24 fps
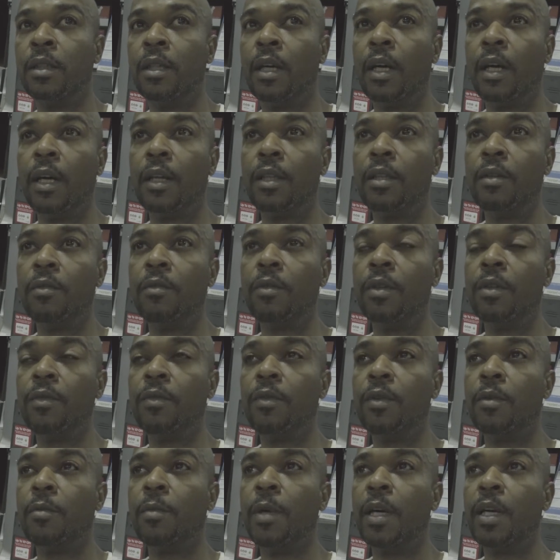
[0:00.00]
have to
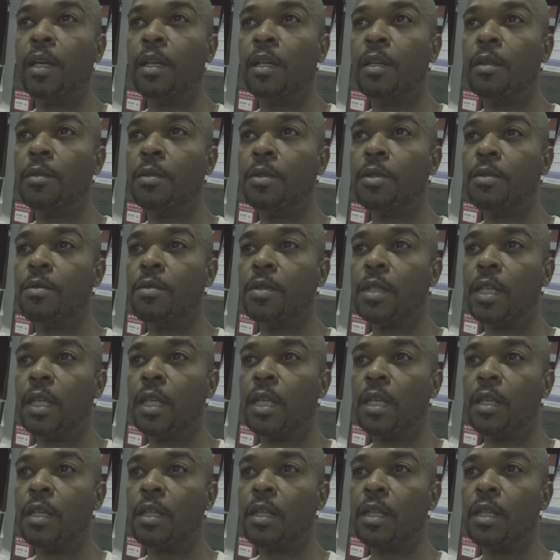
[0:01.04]
refill back up as soon as I
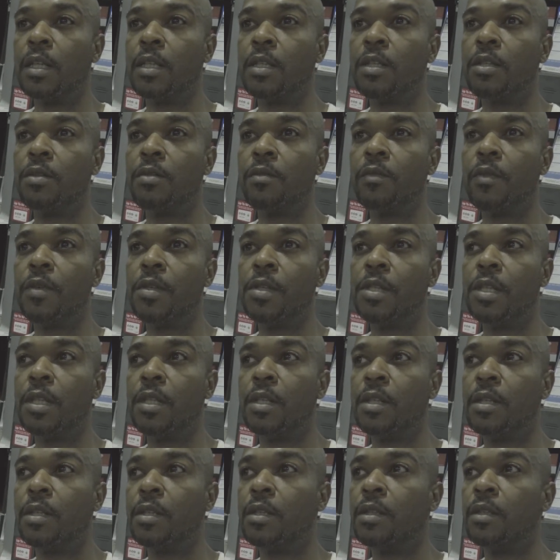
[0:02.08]
get into
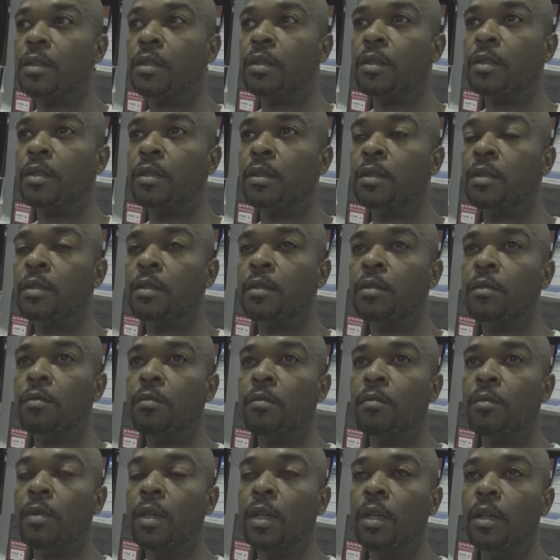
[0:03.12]
Virginia.
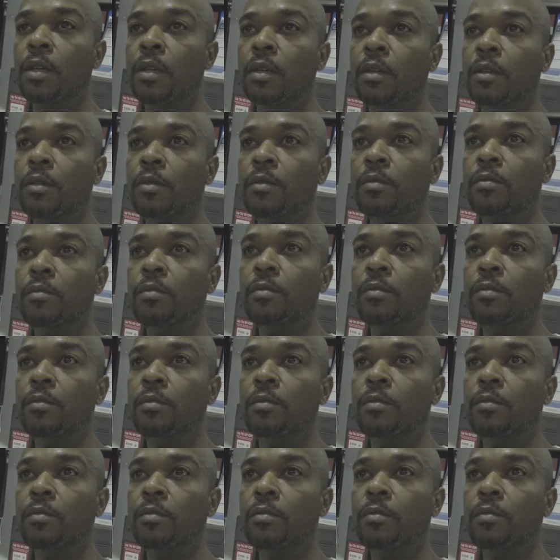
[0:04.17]
Like